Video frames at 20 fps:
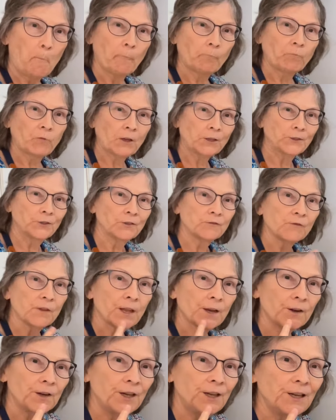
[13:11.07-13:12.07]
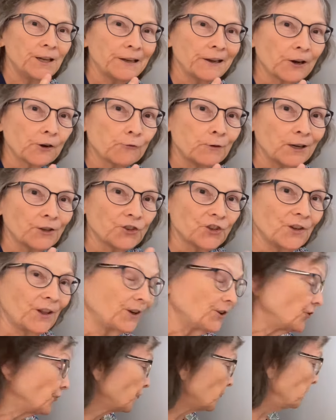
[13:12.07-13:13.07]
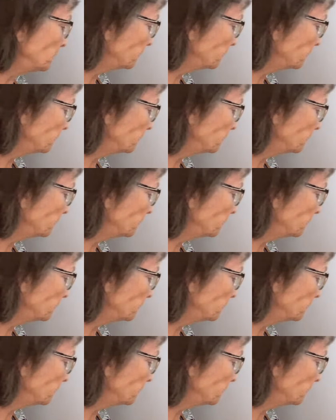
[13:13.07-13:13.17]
And you can hear how crunchy that is.